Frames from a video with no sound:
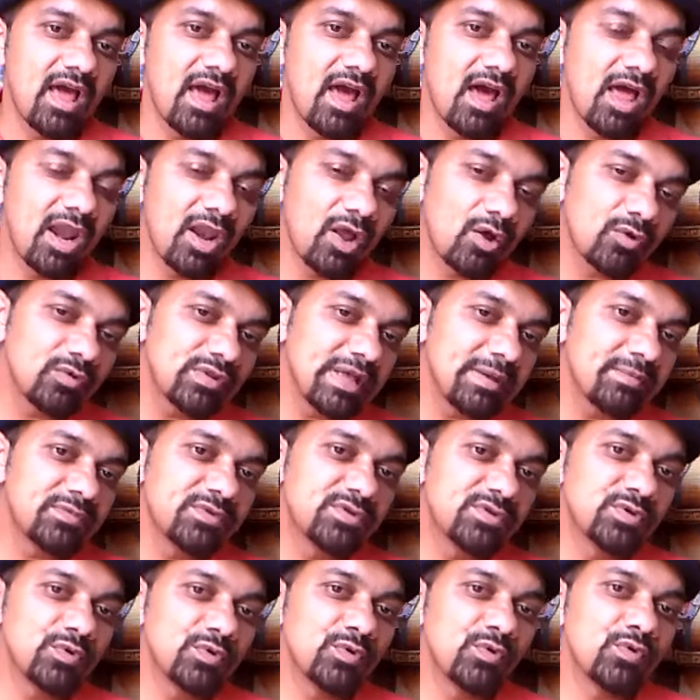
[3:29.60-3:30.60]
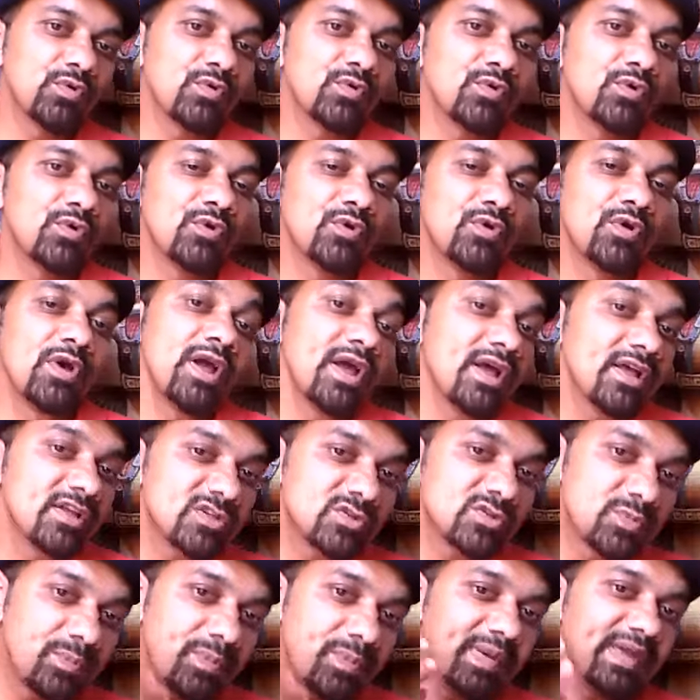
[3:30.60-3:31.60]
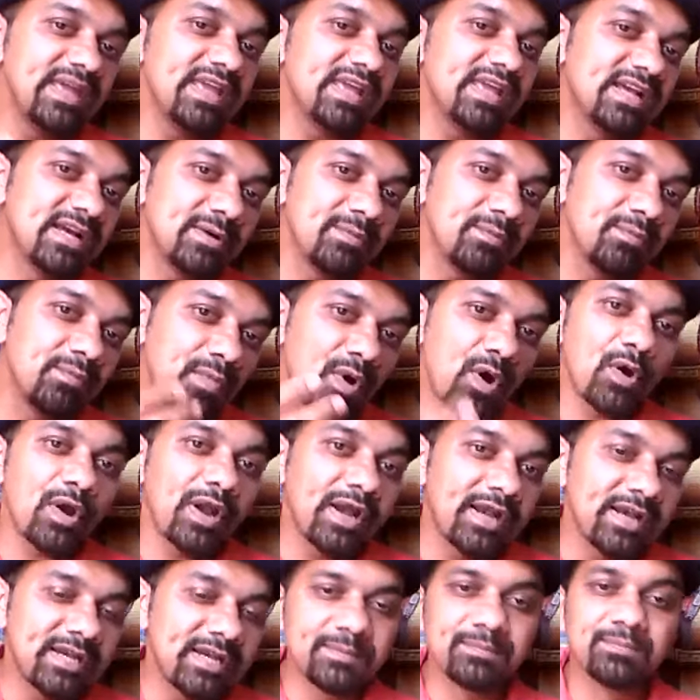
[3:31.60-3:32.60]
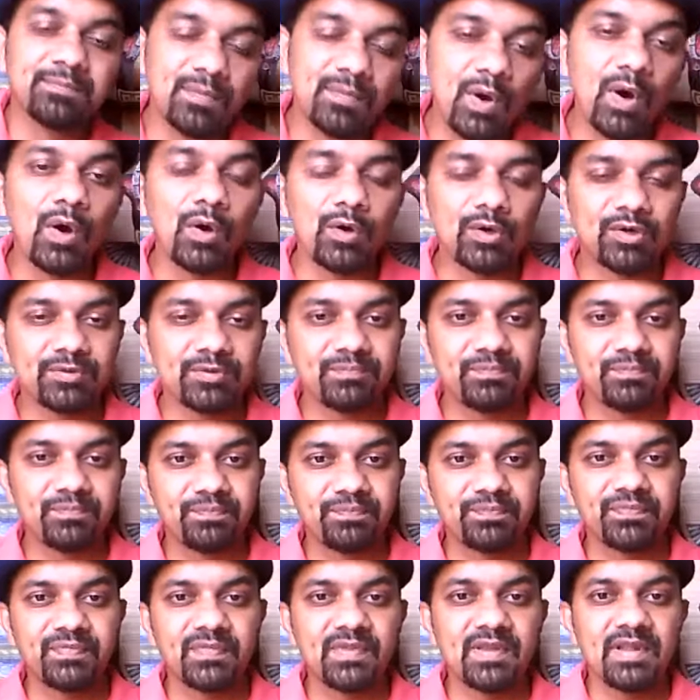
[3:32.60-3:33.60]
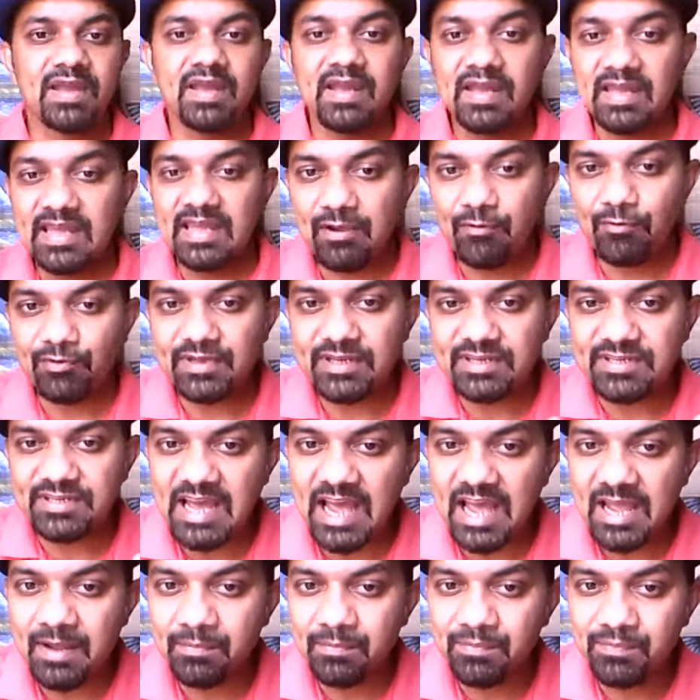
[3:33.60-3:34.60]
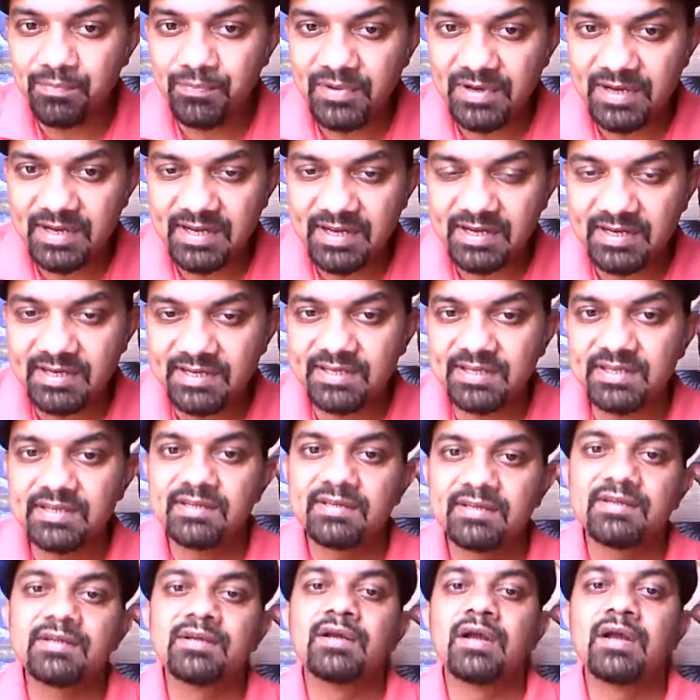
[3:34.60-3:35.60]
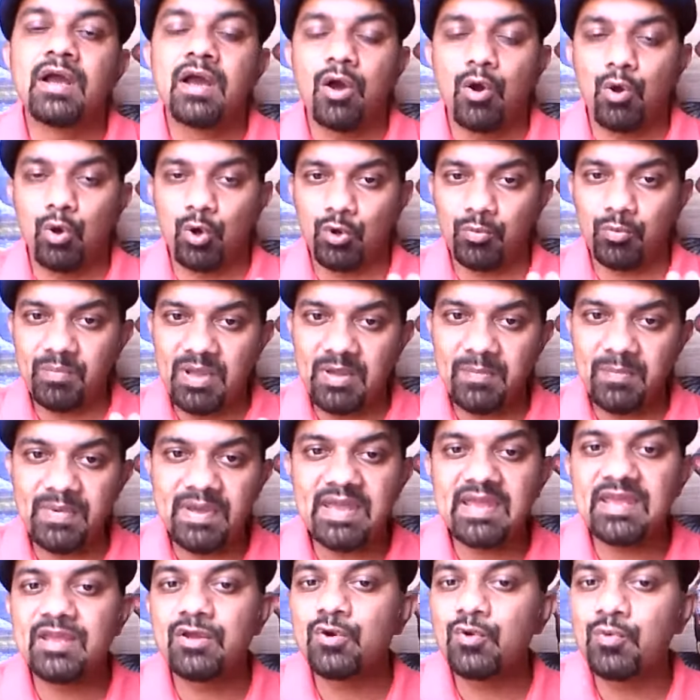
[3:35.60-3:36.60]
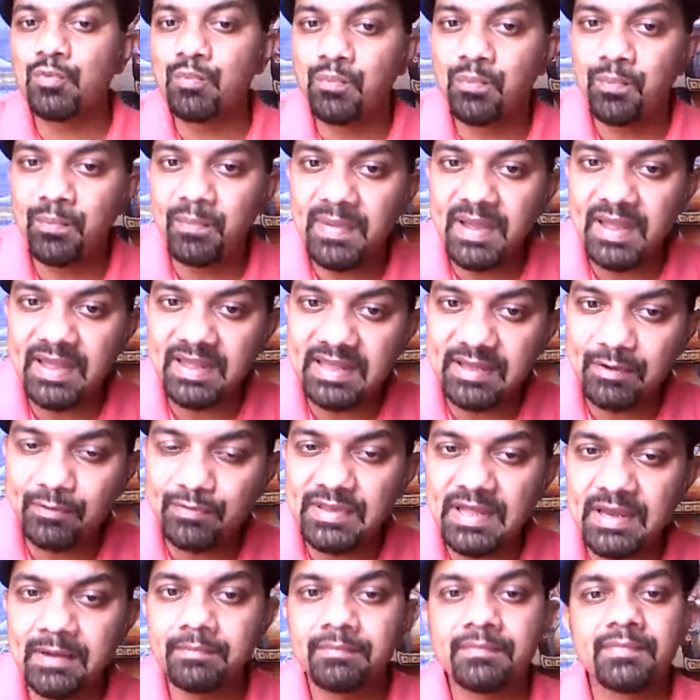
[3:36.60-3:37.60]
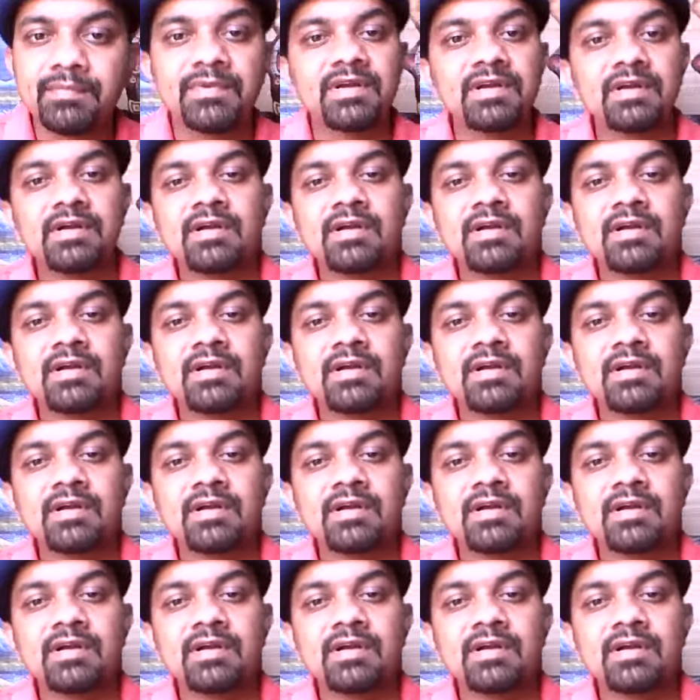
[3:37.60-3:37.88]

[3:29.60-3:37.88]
Allow them to speak more and more. Give the time period, or maybe you may give them